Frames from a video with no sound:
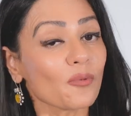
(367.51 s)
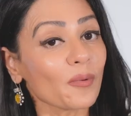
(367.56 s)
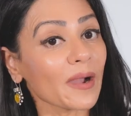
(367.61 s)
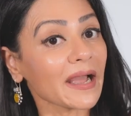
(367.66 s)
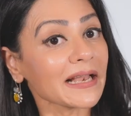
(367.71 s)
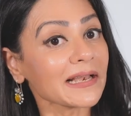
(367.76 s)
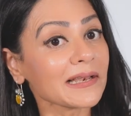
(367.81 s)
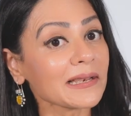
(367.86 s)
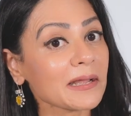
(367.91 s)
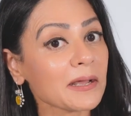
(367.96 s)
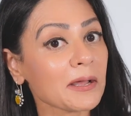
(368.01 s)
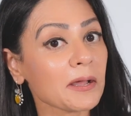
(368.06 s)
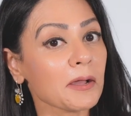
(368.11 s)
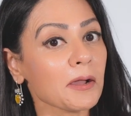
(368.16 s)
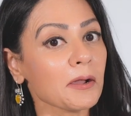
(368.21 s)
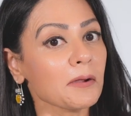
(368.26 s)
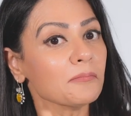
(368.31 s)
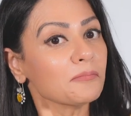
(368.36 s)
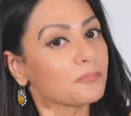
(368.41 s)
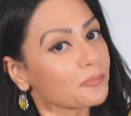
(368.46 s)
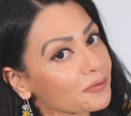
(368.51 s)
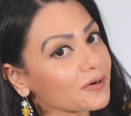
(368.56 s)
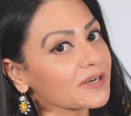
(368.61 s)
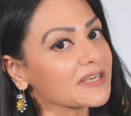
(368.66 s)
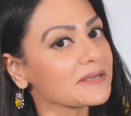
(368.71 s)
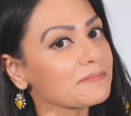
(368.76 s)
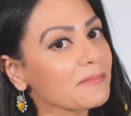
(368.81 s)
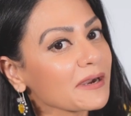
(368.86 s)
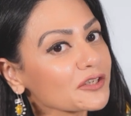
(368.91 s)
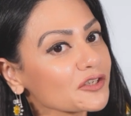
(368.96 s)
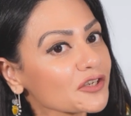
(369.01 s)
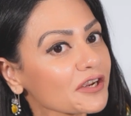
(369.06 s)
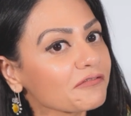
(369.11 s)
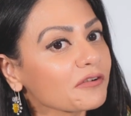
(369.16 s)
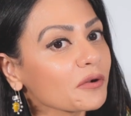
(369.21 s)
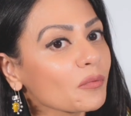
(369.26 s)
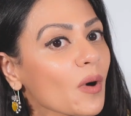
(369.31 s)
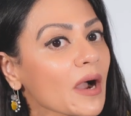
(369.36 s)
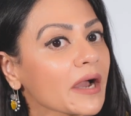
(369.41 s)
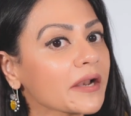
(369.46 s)
Well, pretty much
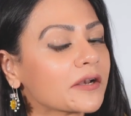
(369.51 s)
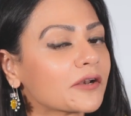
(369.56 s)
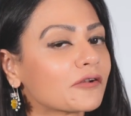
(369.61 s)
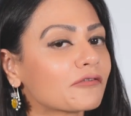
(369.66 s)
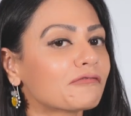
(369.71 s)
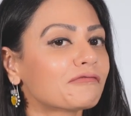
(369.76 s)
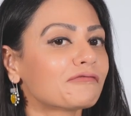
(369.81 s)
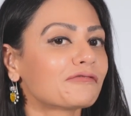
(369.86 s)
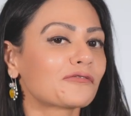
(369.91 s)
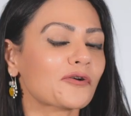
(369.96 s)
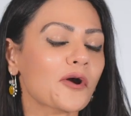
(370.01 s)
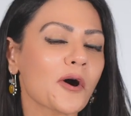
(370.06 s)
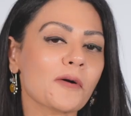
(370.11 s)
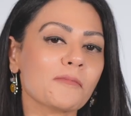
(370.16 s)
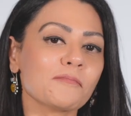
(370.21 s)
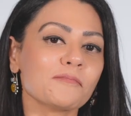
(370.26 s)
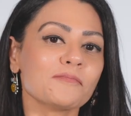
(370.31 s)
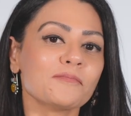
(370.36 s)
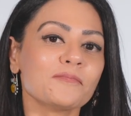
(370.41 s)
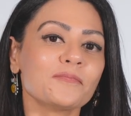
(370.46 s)
everyone, from